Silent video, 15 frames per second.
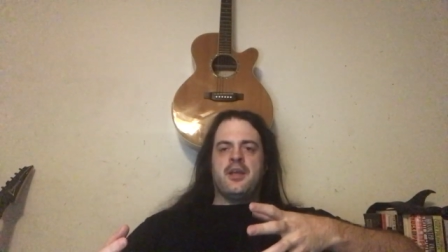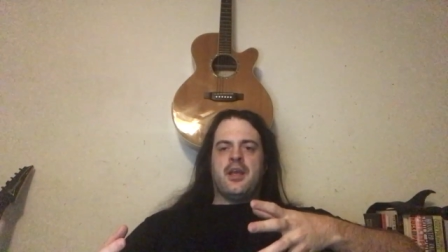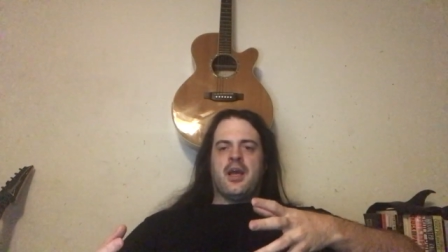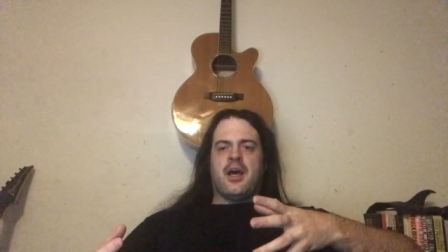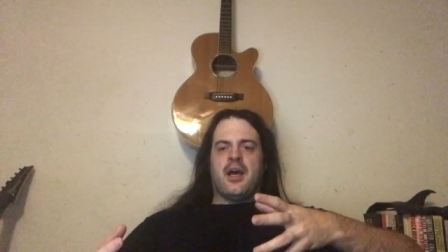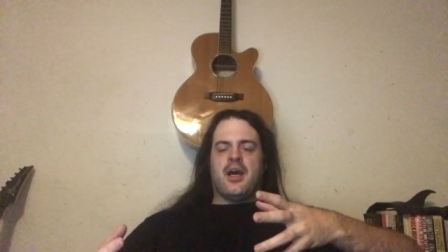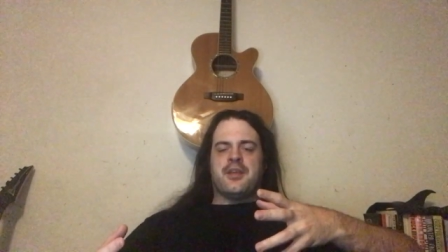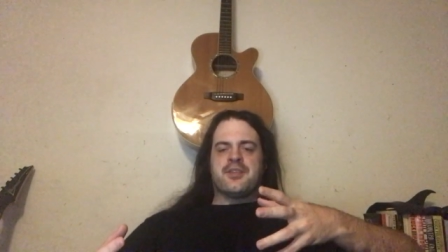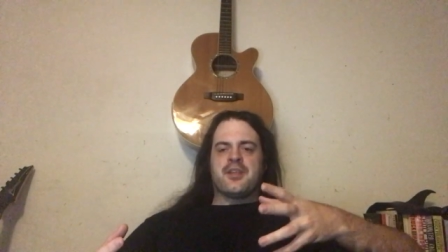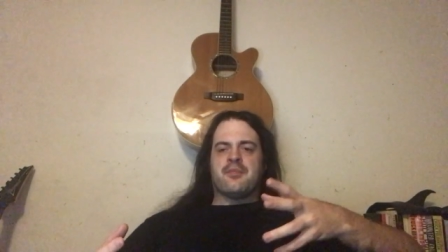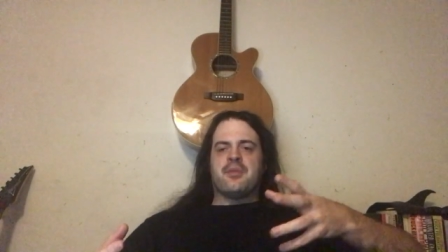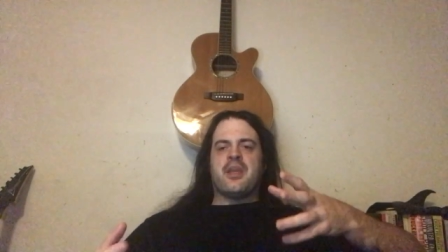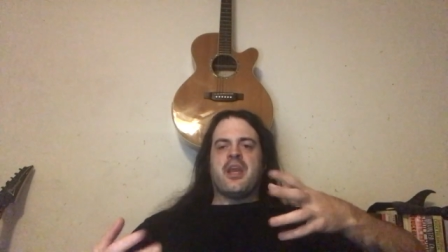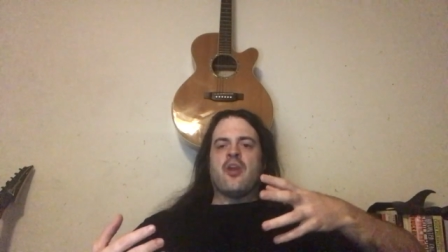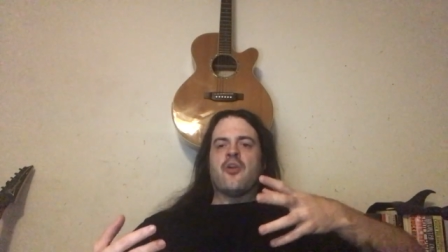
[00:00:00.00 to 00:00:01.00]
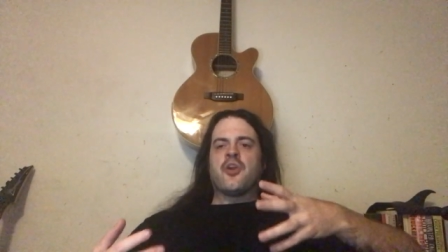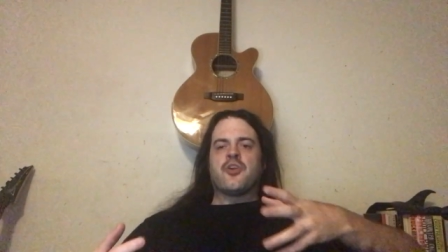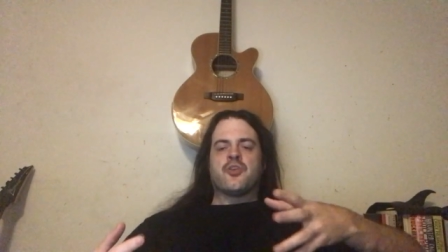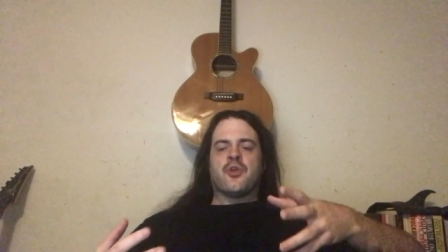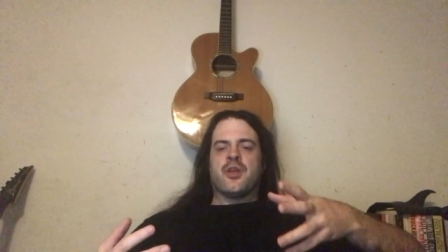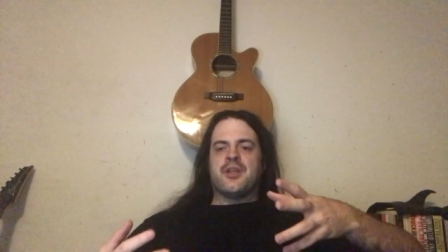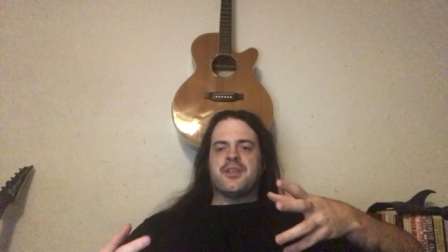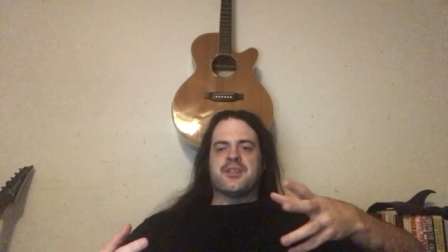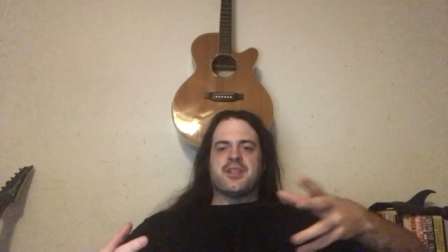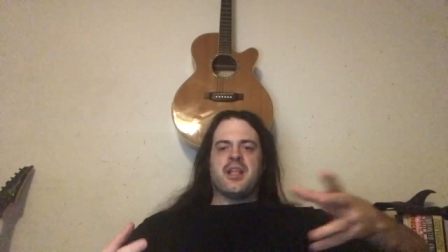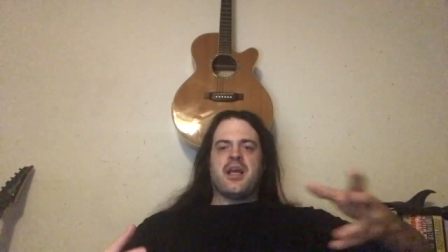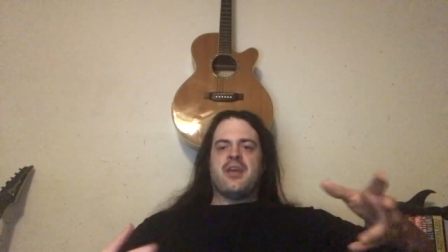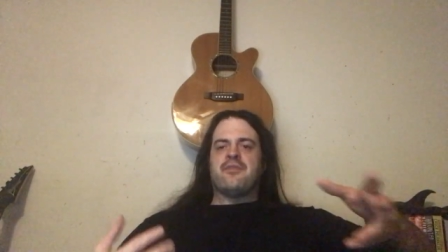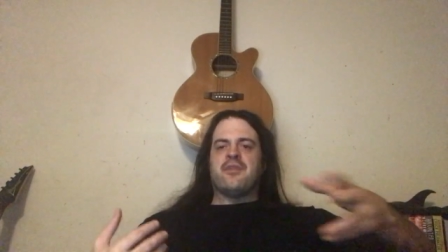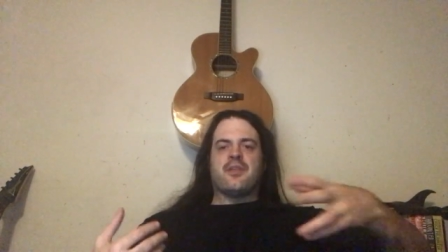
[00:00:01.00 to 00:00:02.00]
uh, some character in his
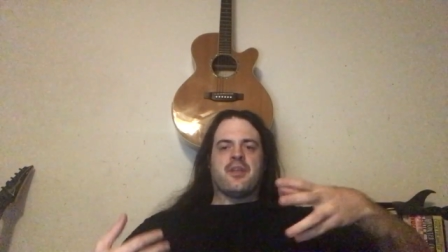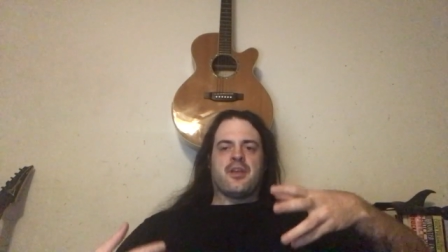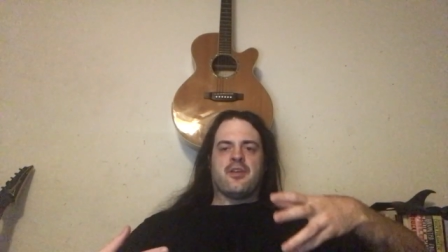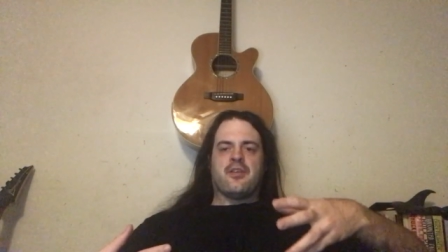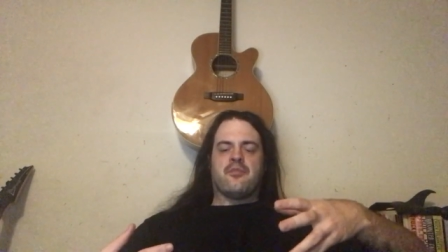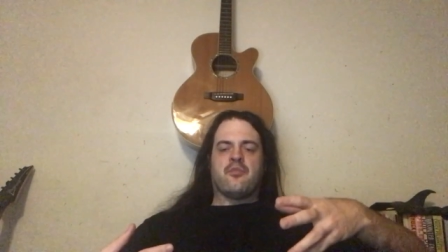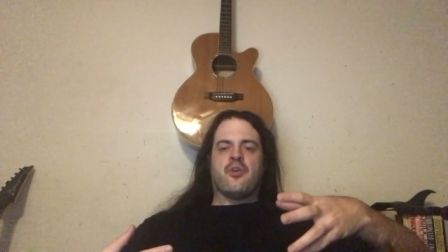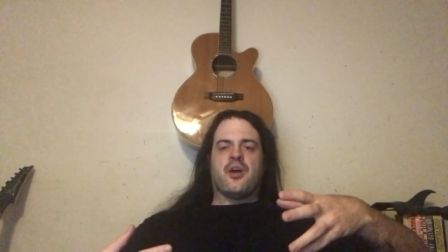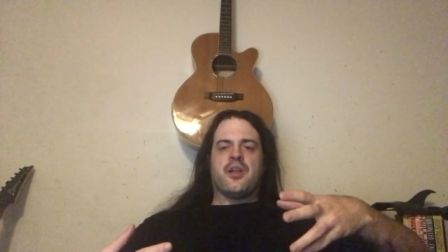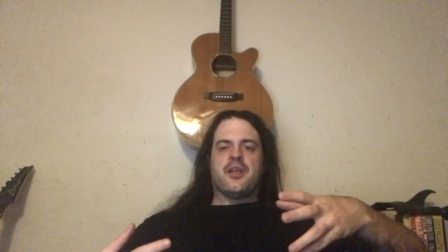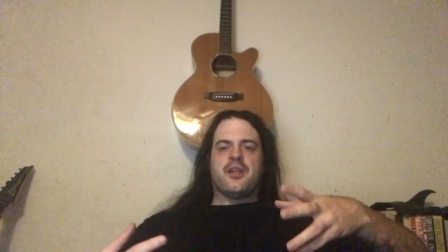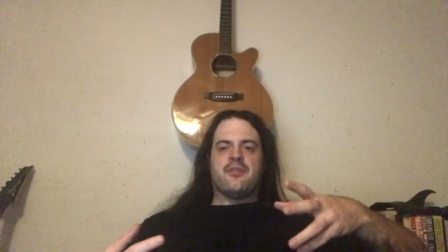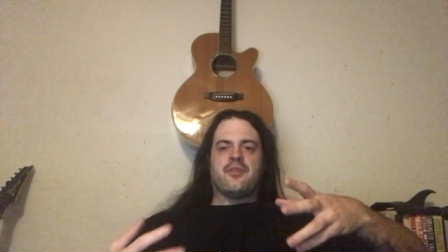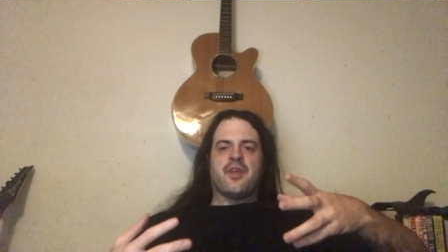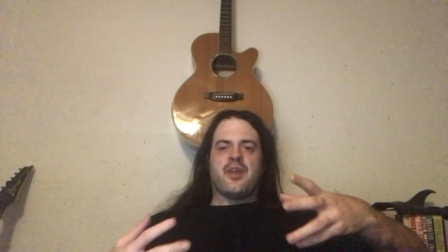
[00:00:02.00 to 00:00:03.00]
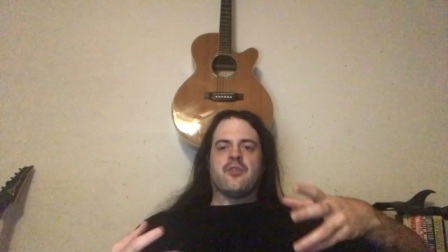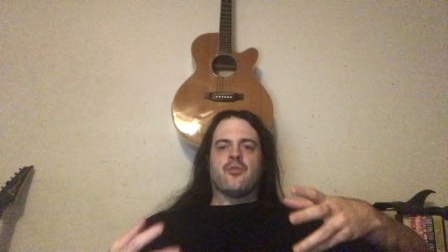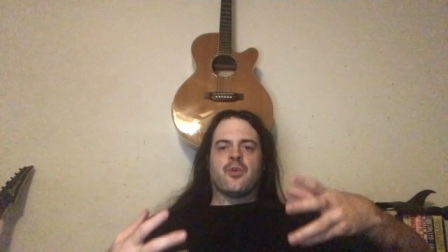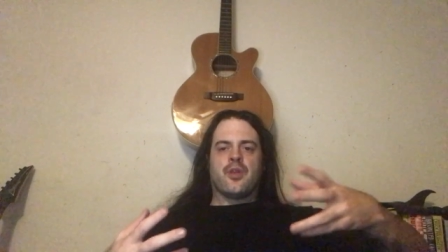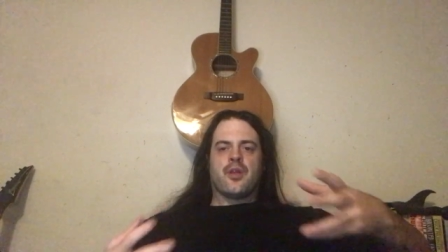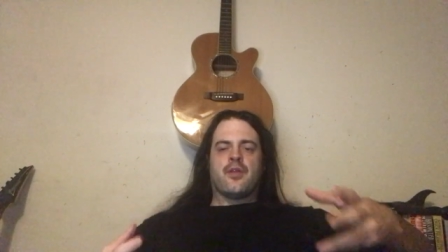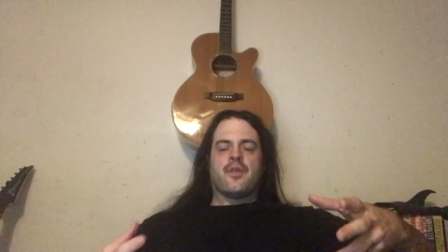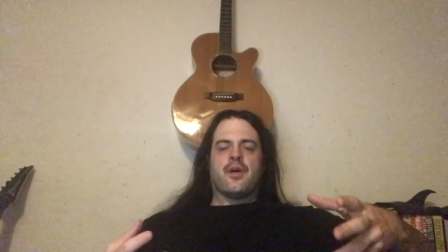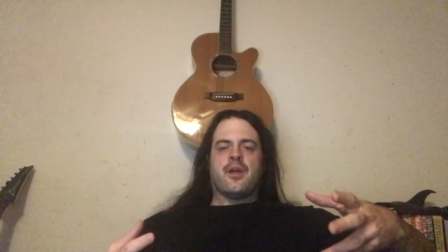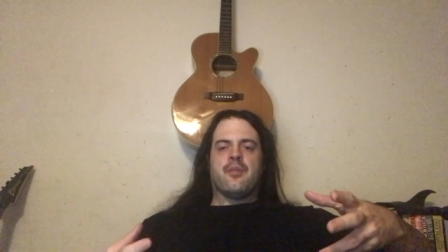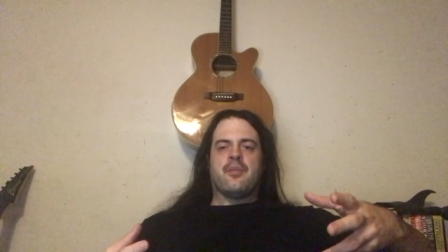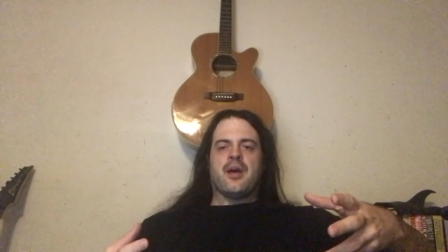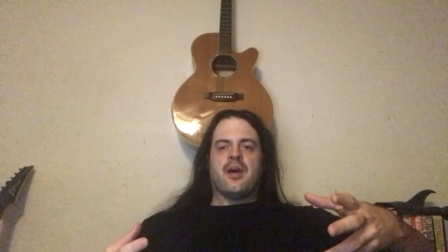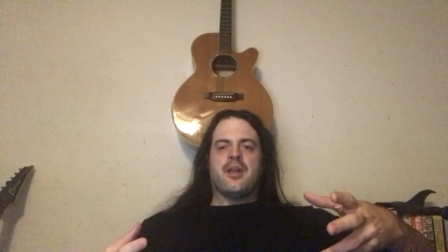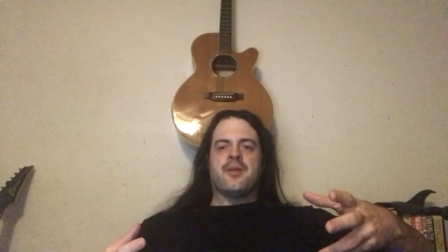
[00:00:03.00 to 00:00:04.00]
life that they could have brought in if they had really thought
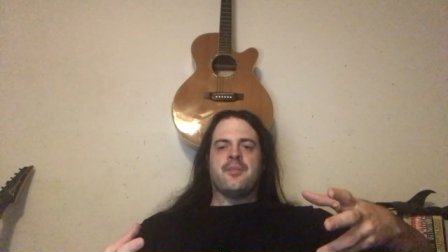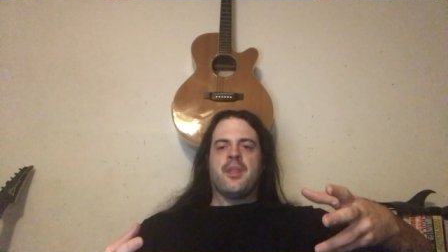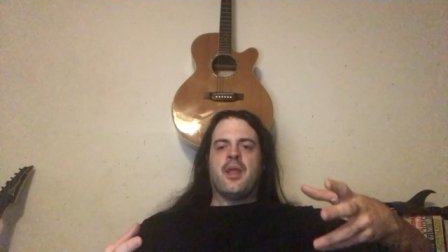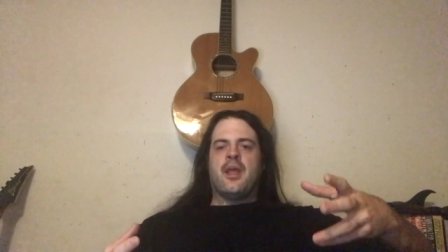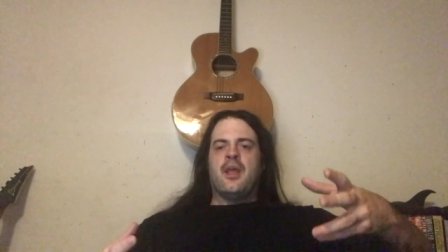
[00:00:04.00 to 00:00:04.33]
about it.